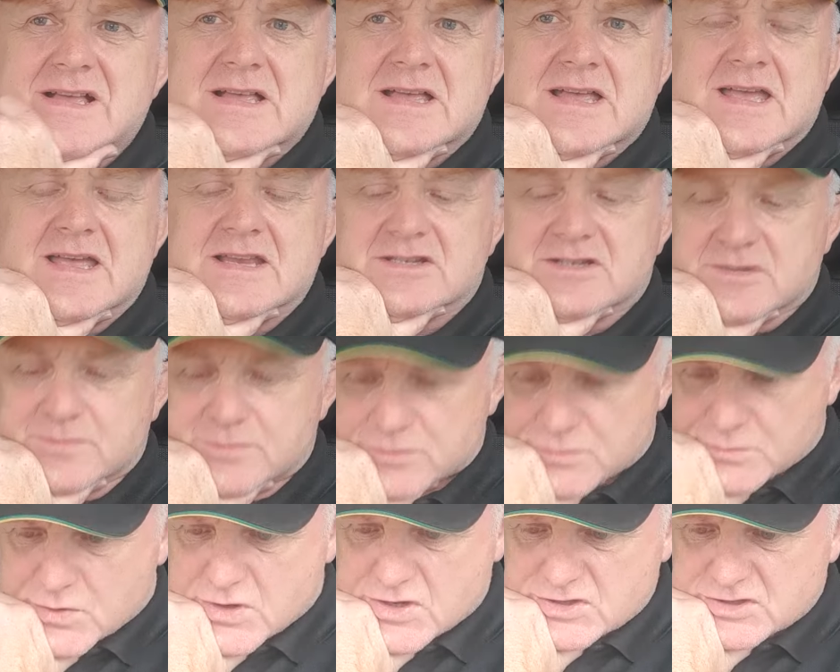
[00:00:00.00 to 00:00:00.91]
it's a
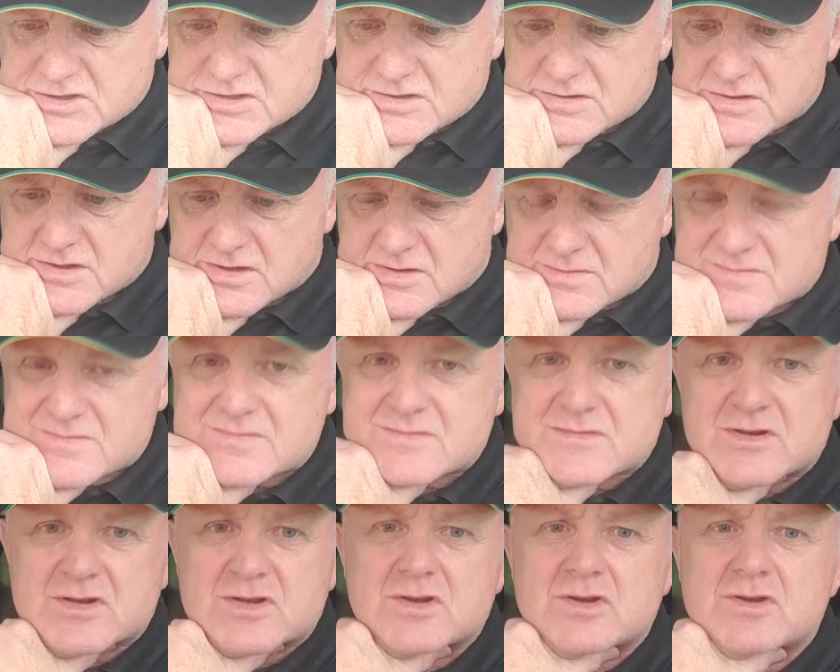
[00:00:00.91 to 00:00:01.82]
question
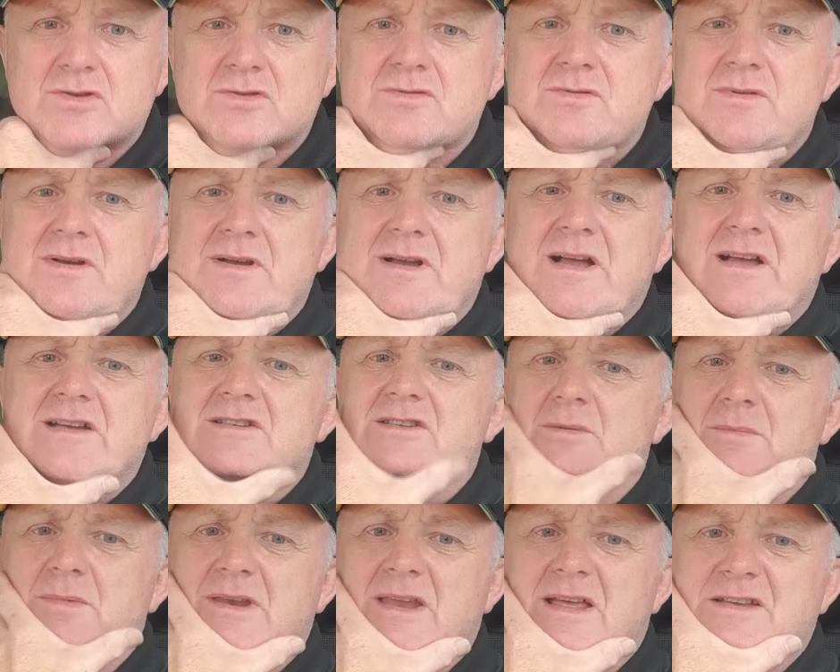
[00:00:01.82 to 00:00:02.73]
who asked
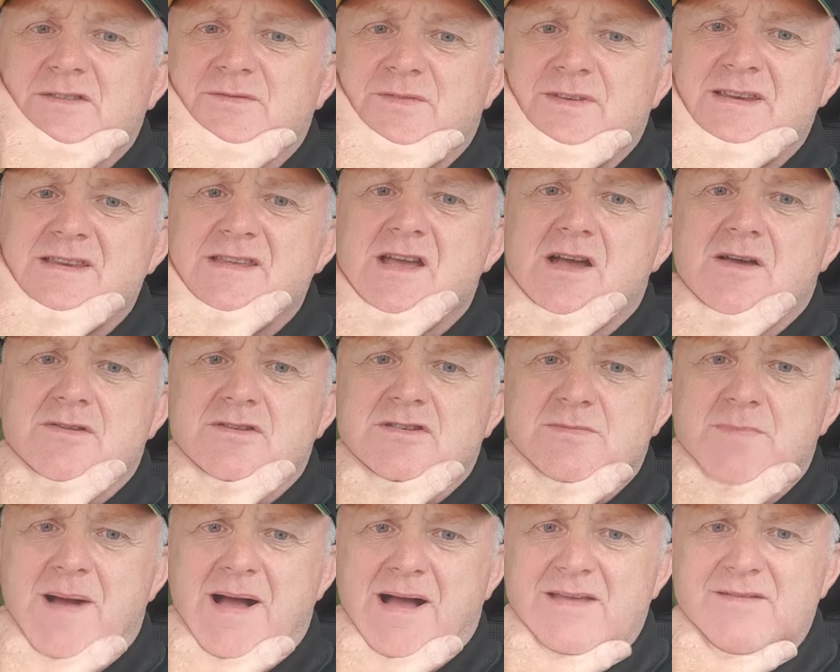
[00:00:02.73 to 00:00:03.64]
on my last video, the
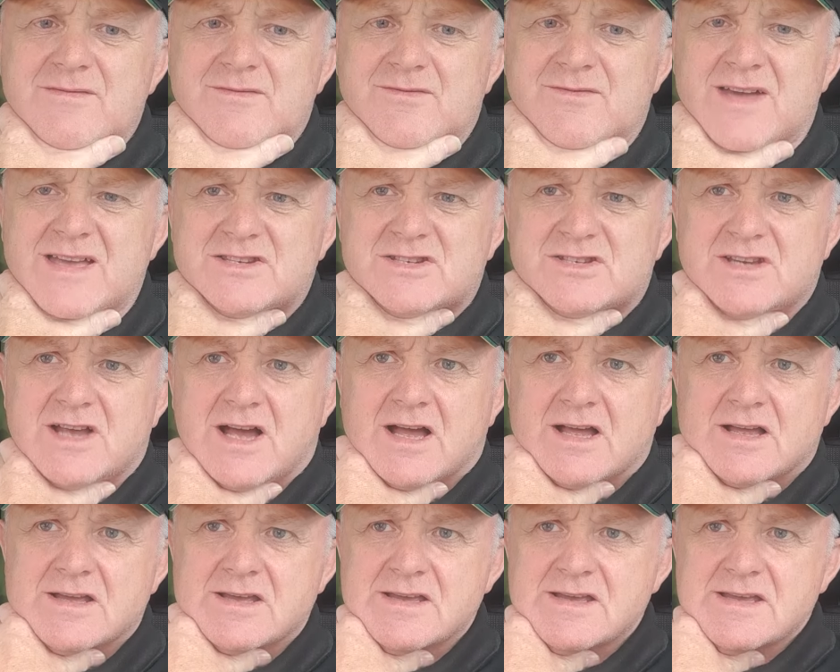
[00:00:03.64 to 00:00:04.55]
Smart
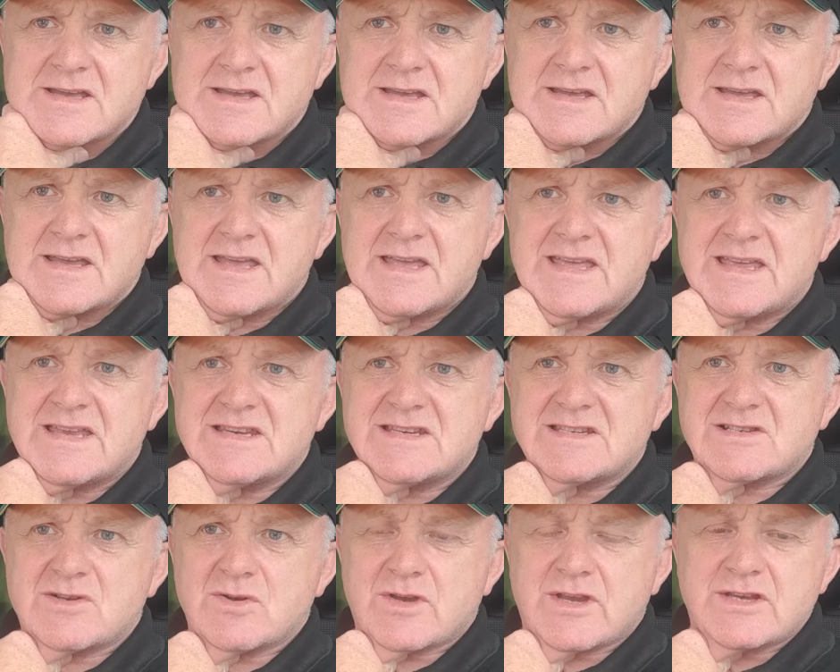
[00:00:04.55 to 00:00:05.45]
Investor.
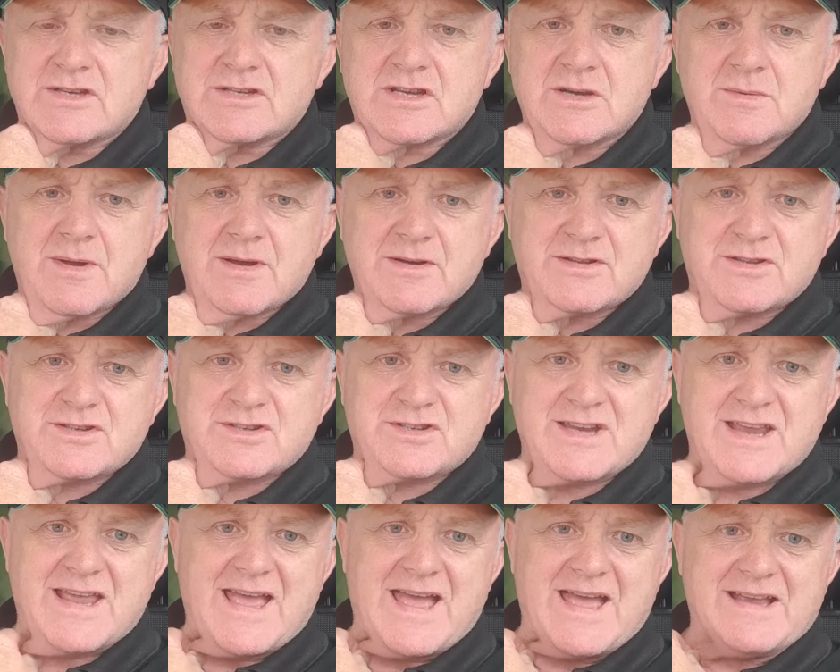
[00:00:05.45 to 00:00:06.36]
He's looking to come onto the
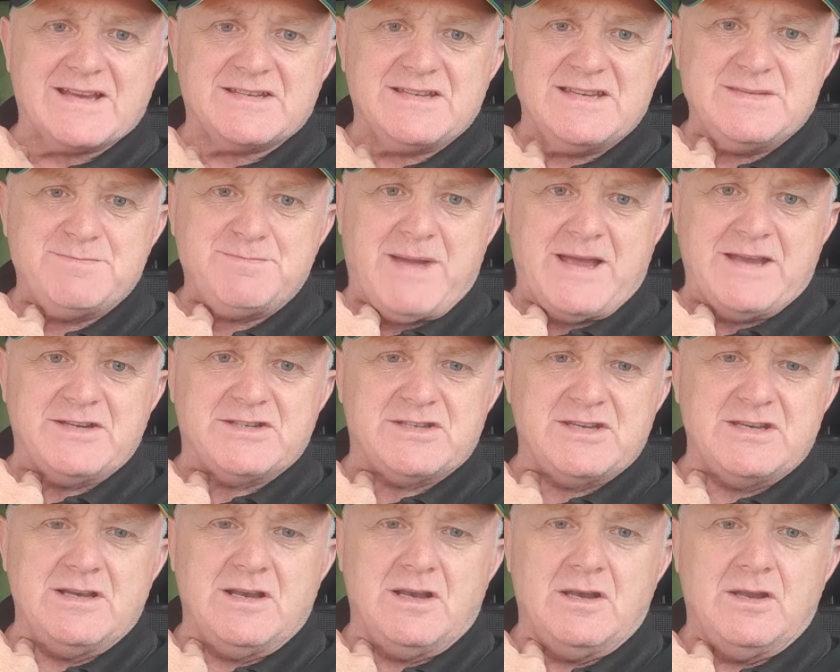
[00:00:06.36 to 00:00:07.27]
CX. He's
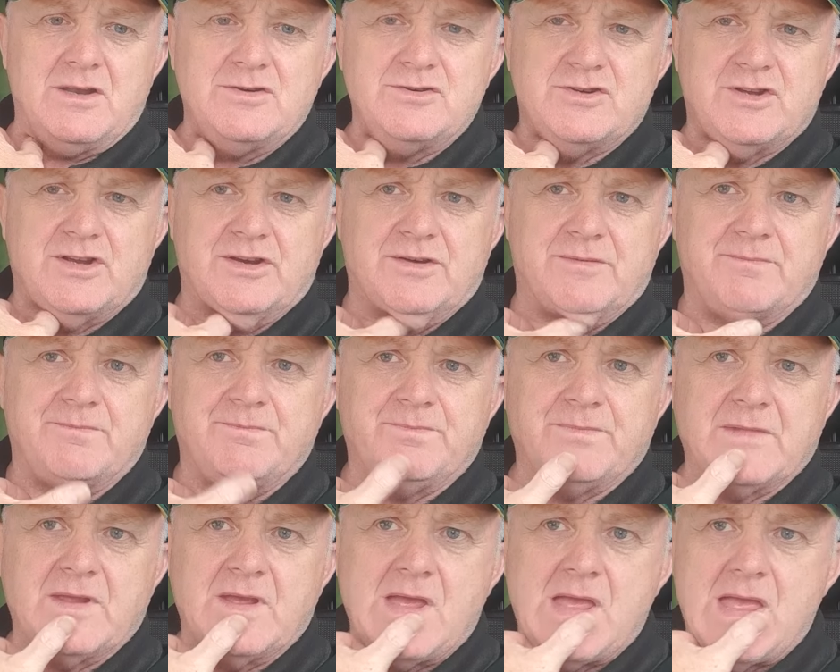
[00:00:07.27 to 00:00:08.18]
based in London.
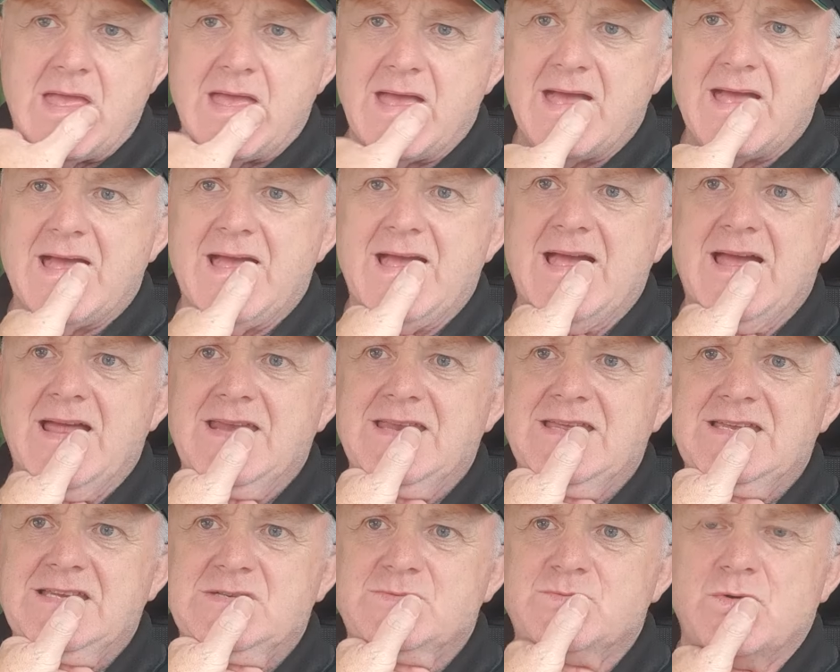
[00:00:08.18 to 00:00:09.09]

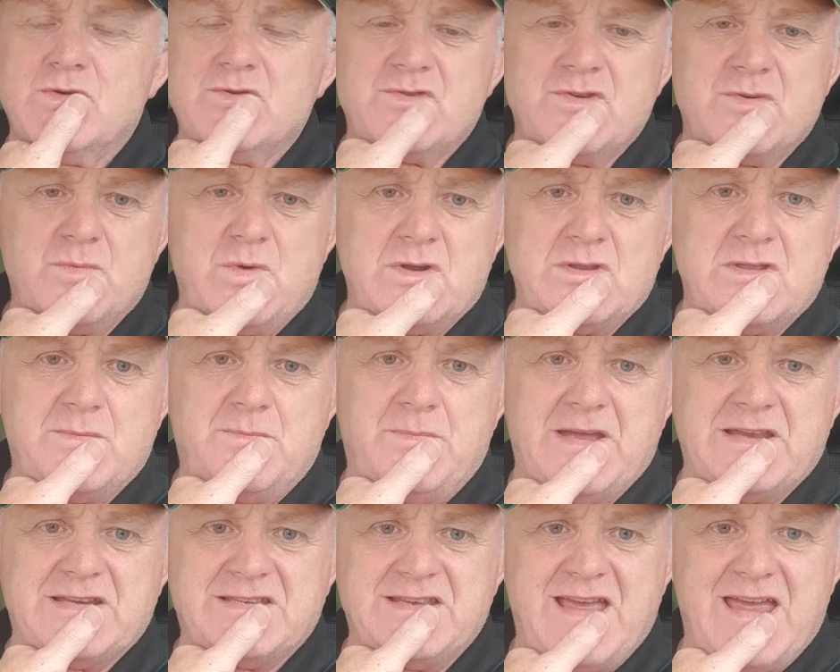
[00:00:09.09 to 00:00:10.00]
And he's wondering what the
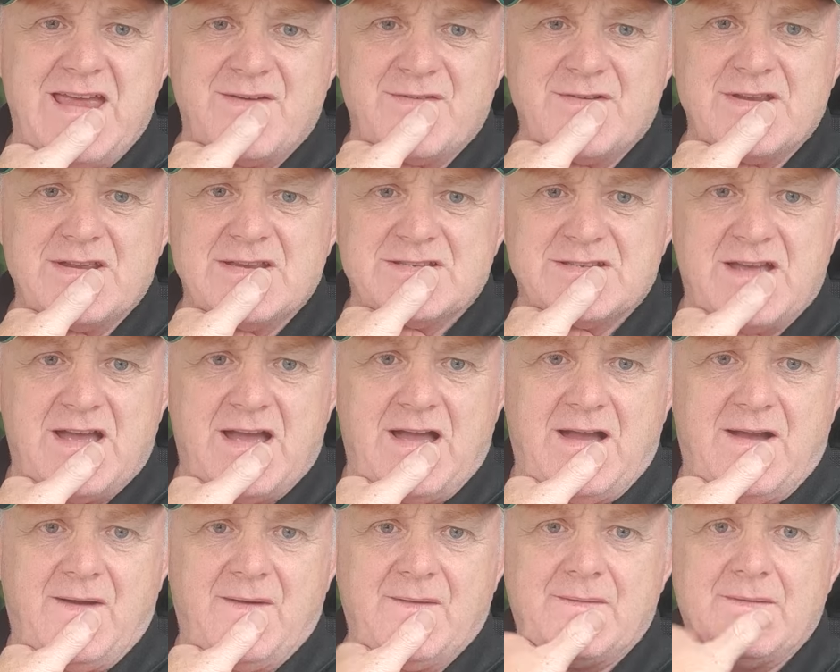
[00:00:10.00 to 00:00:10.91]
best areas
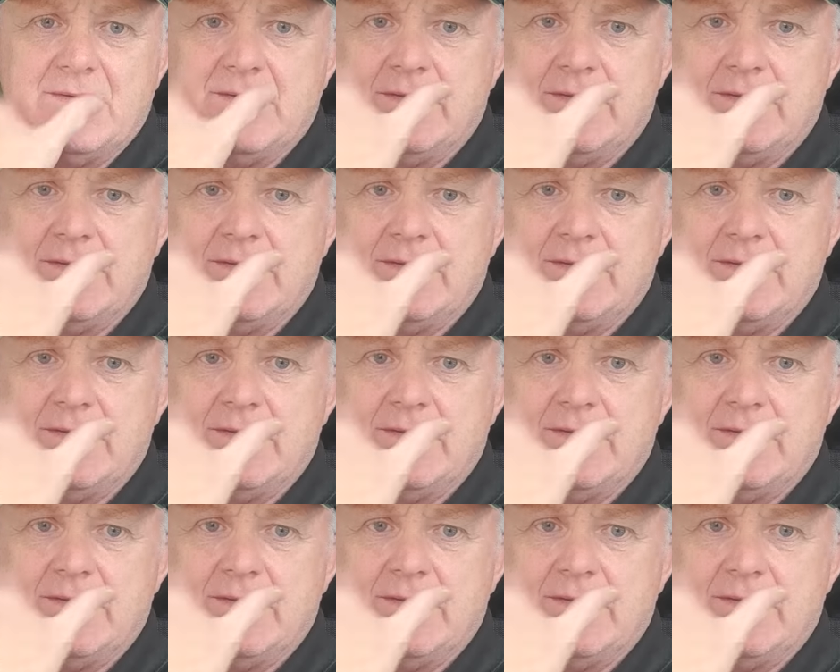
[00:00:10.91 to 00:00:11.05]
are.